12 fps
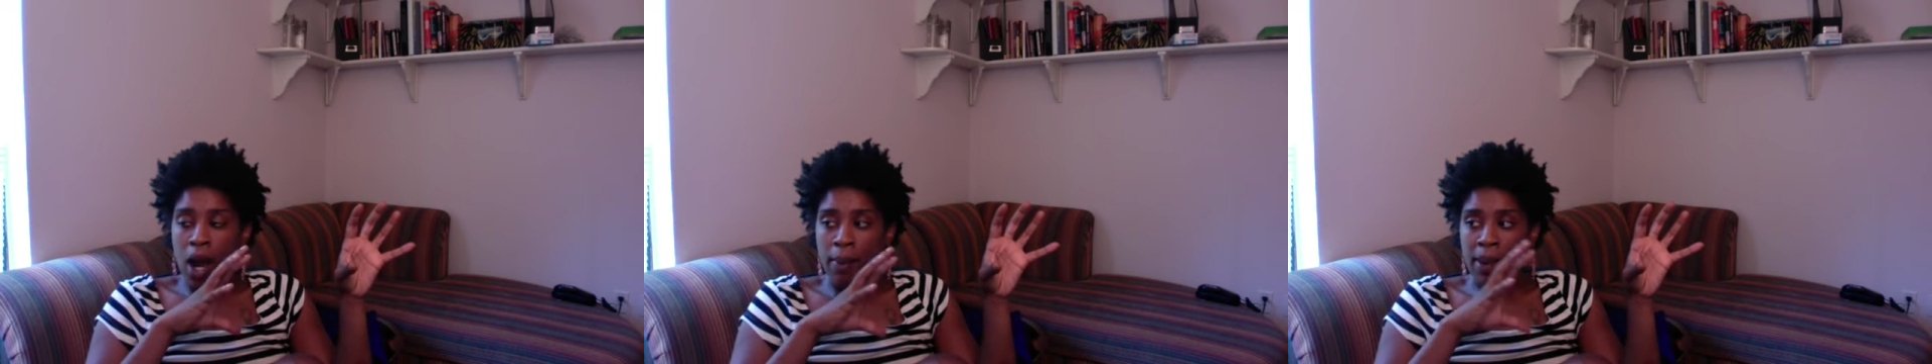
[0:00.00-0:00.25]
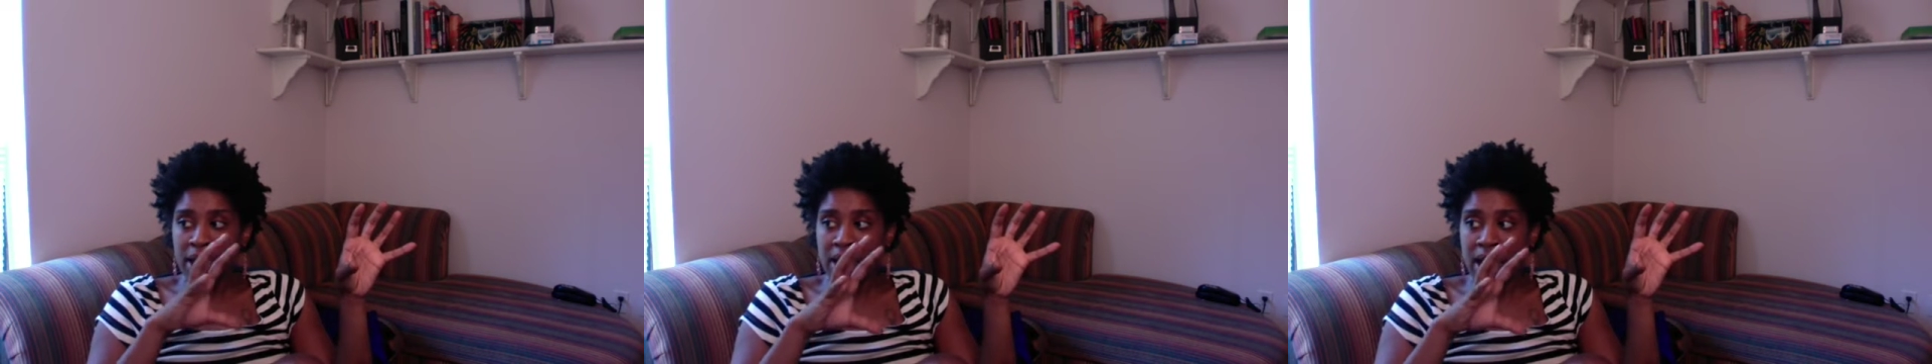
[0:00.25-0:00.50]

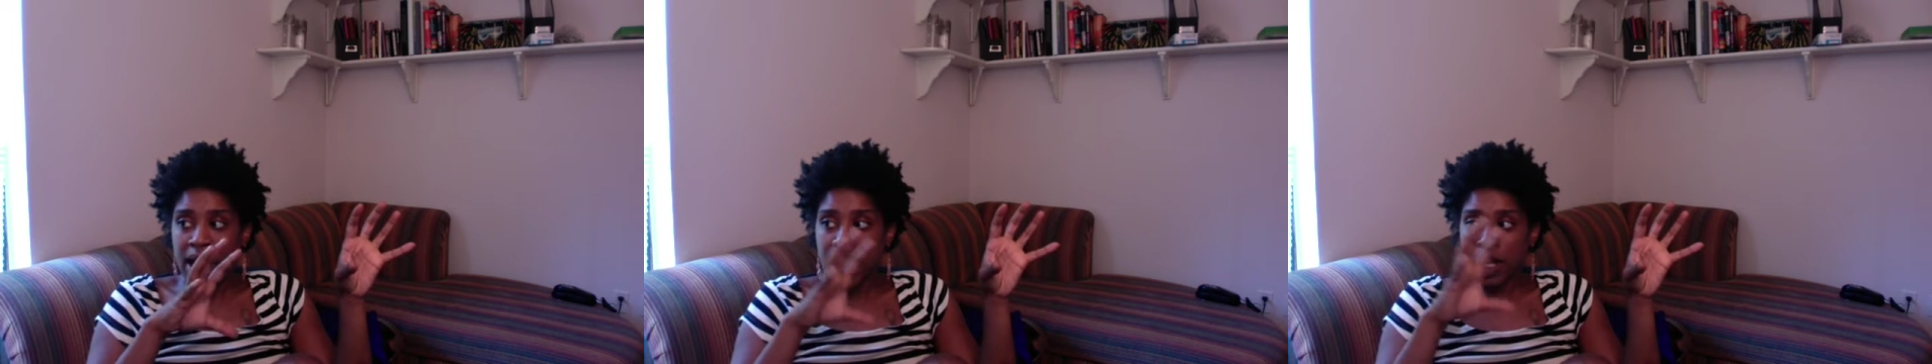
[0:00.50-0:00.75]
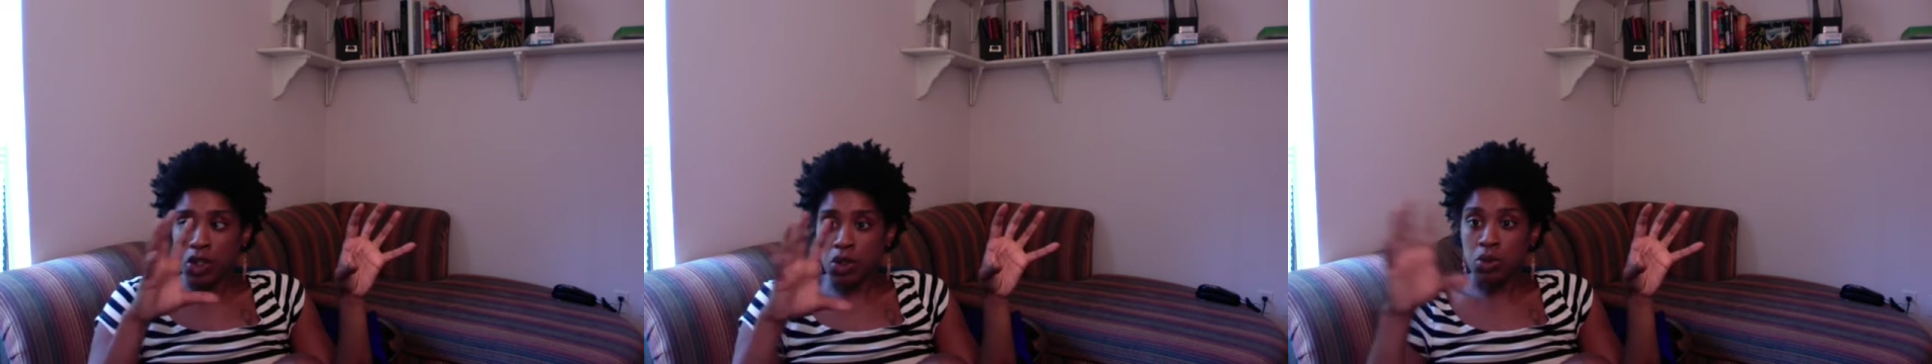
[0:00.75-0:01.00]

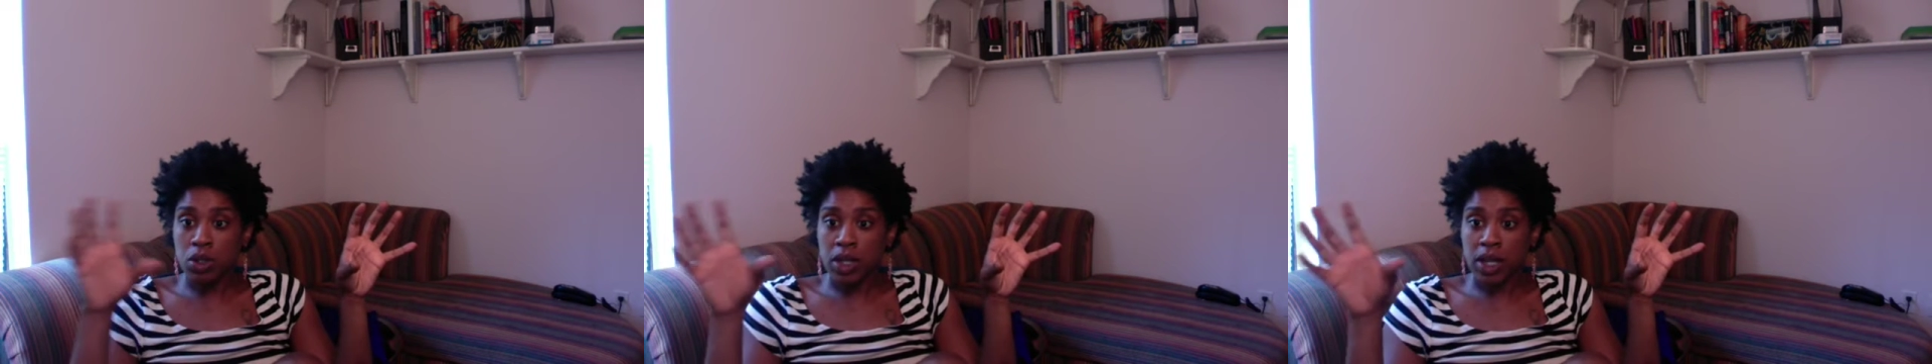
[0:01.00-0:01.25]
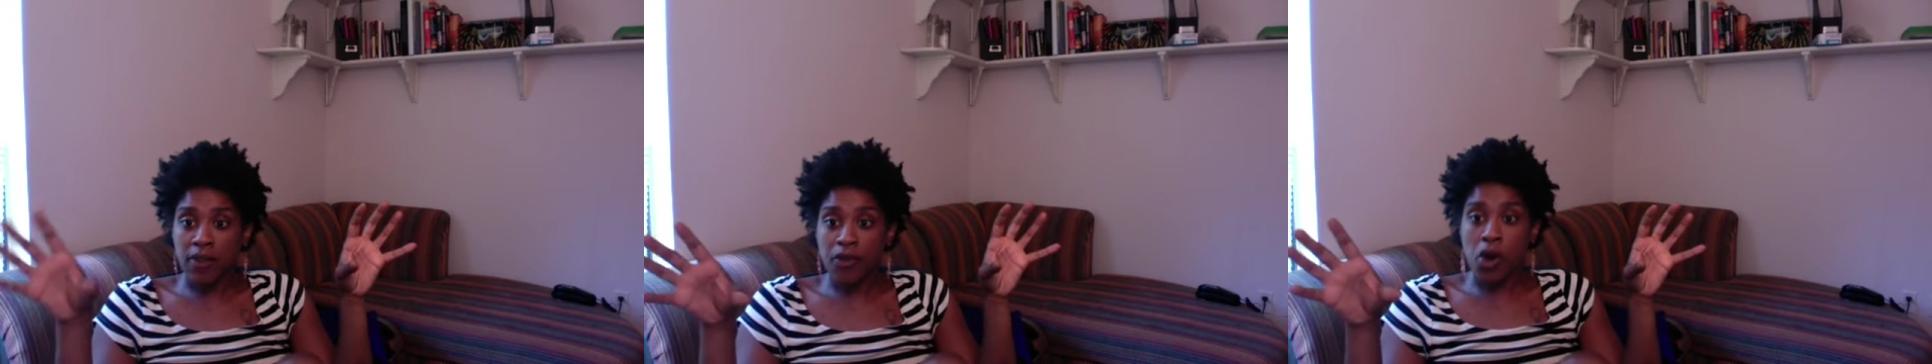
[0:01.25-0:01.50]
indicate you
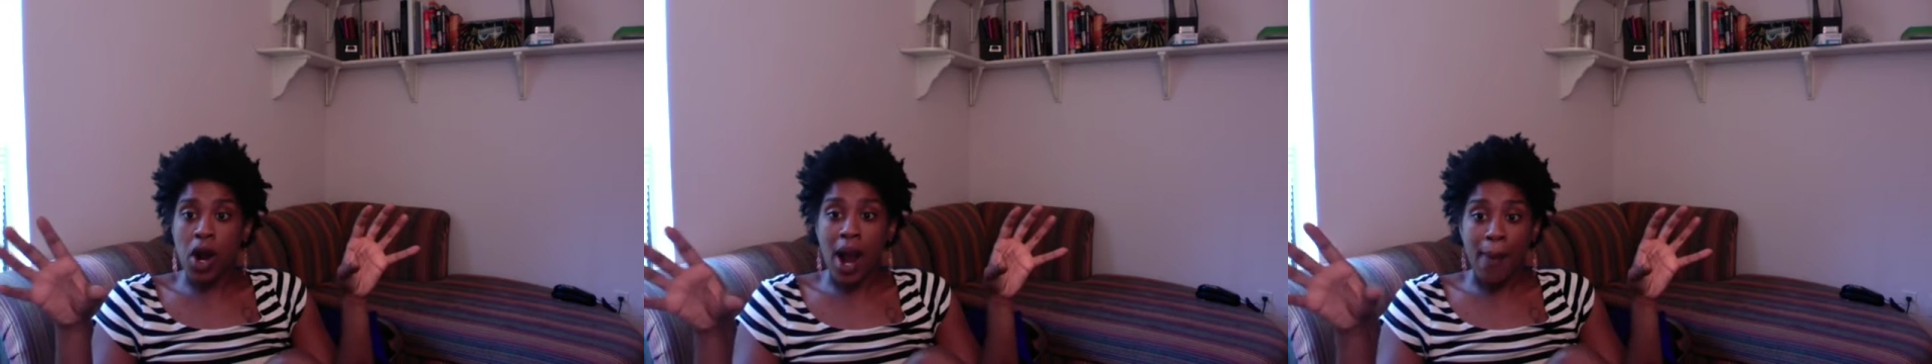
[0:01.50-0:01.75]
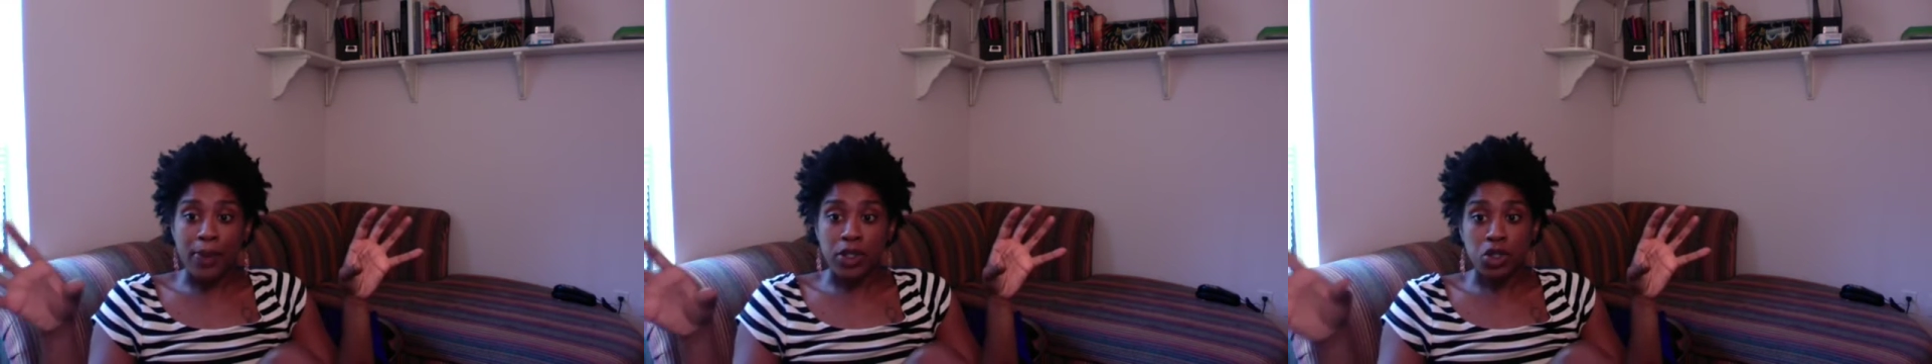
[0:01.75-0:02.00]
looking for
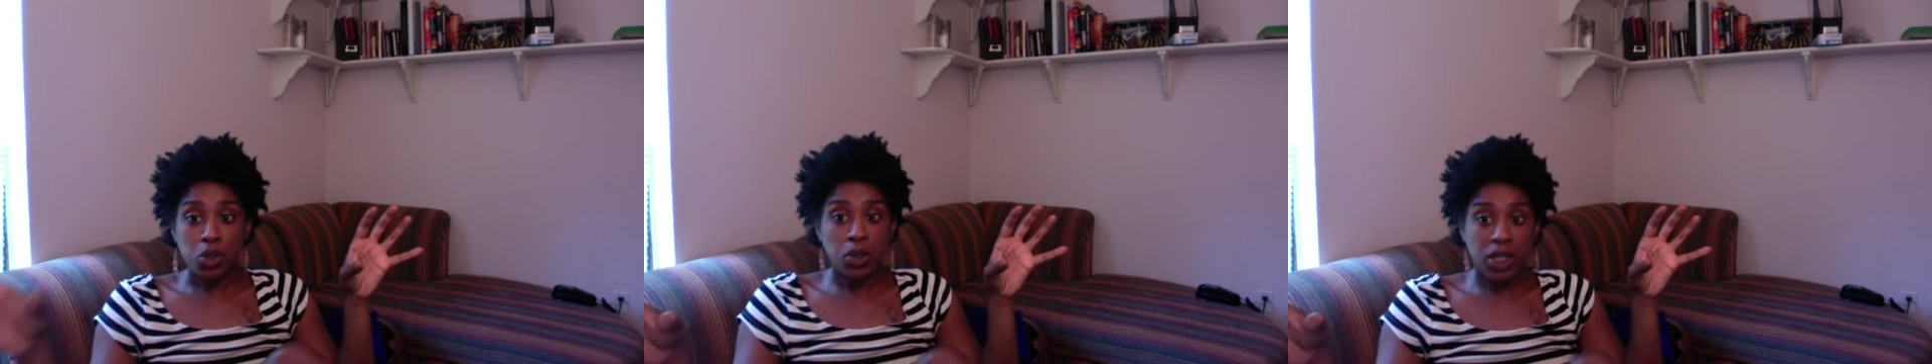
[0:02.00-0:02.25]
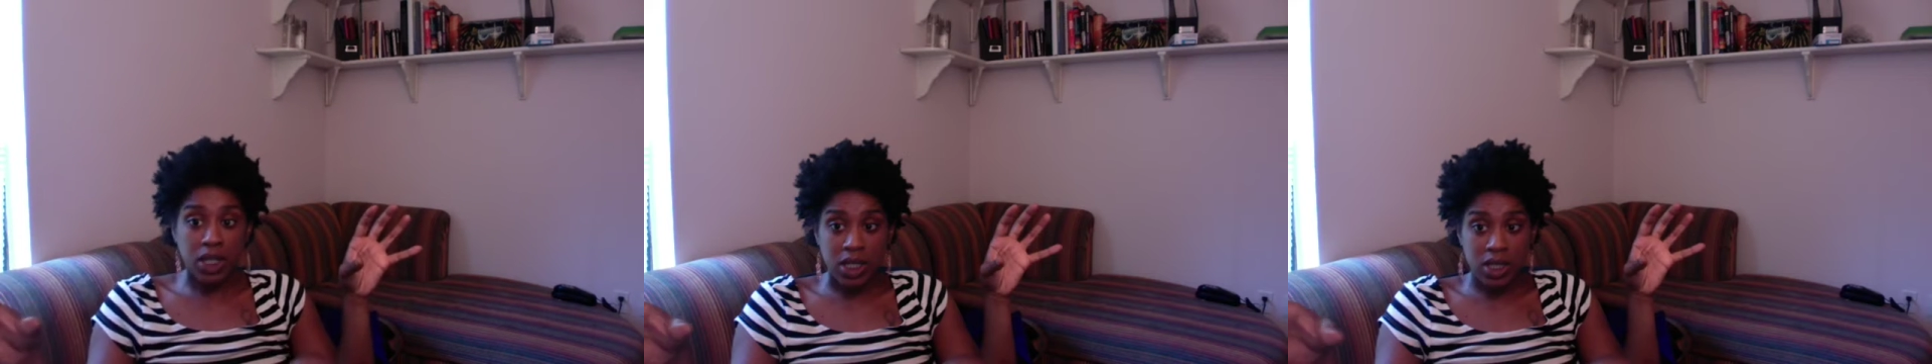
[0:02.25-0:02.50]

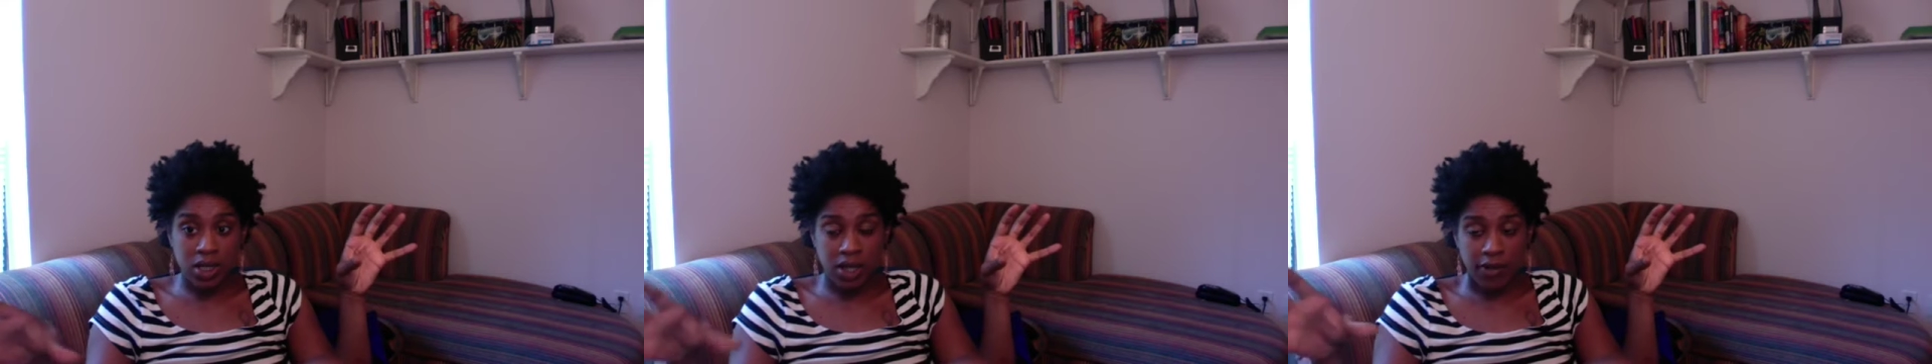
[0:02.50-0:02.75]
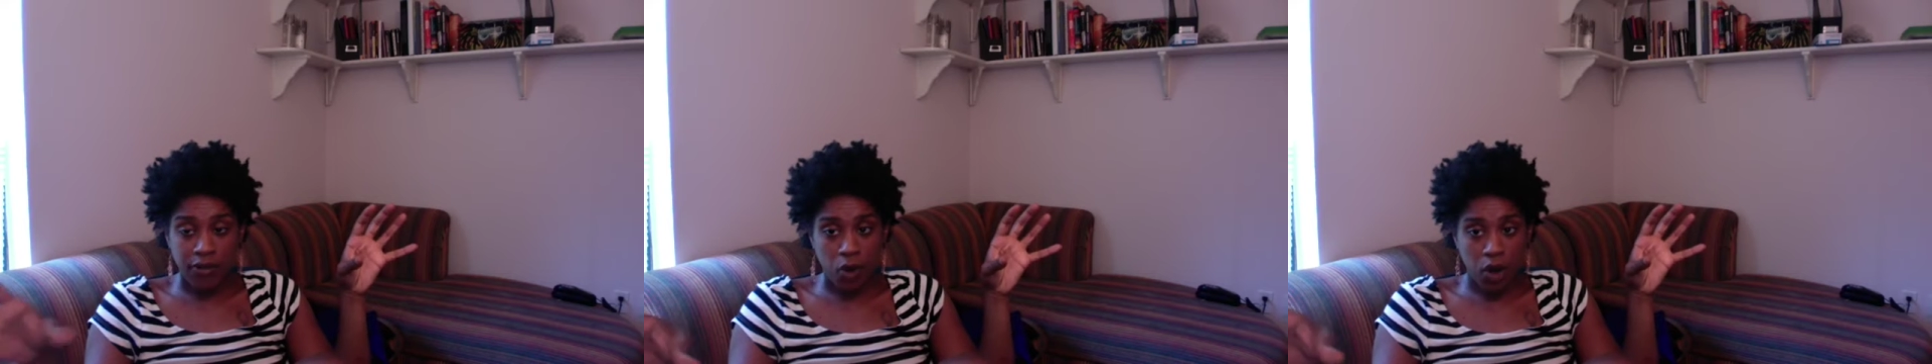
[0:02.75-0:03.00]
opportunities
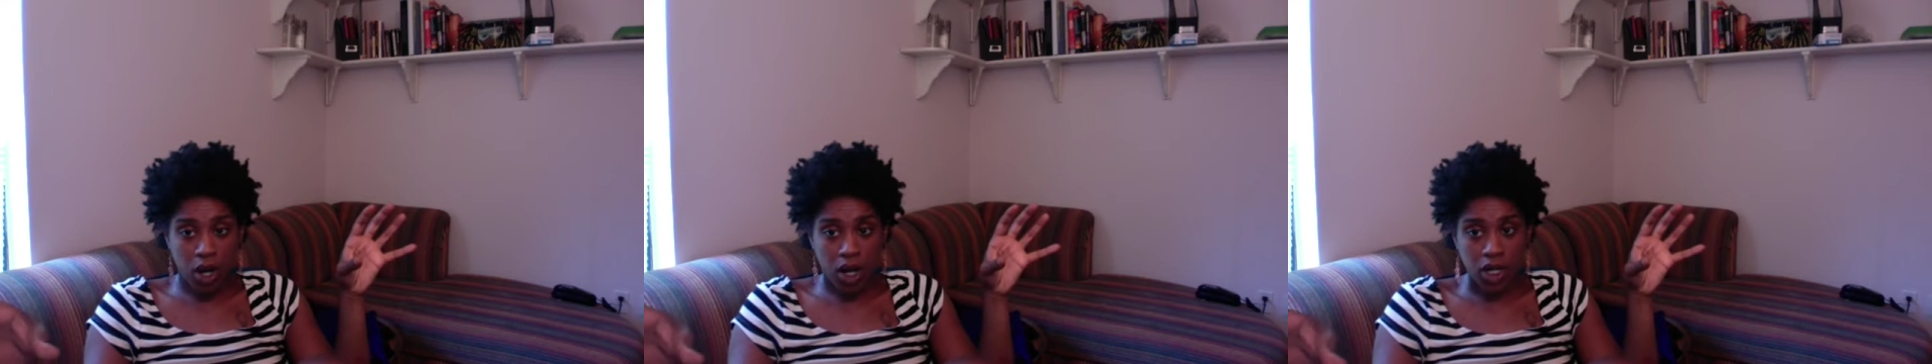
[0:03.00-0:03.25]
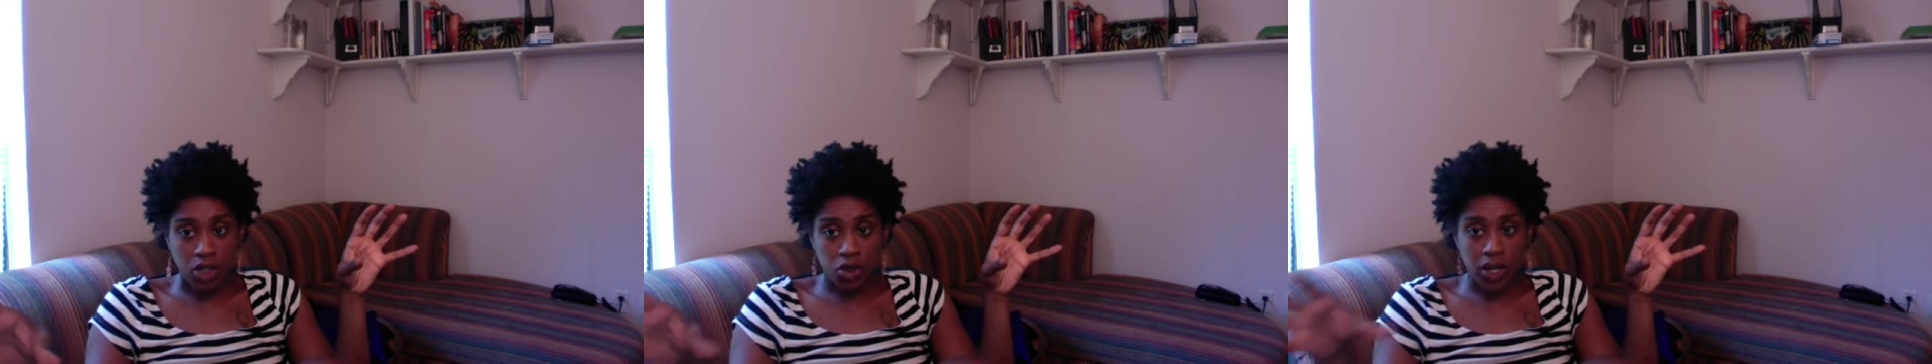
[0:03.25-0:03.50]
in foreign
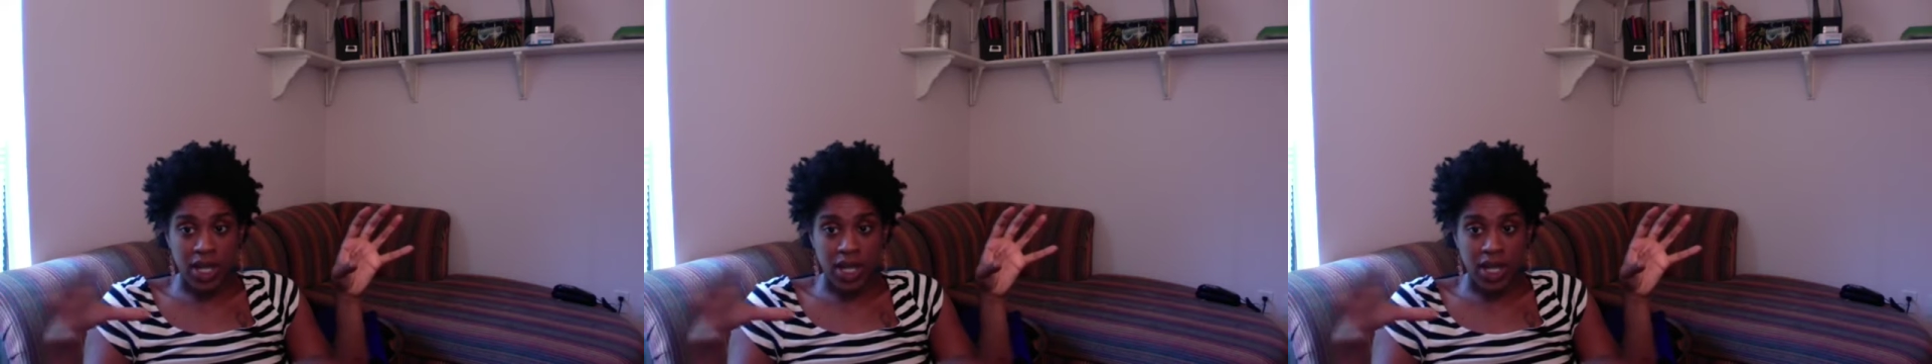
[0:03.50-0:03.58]
country,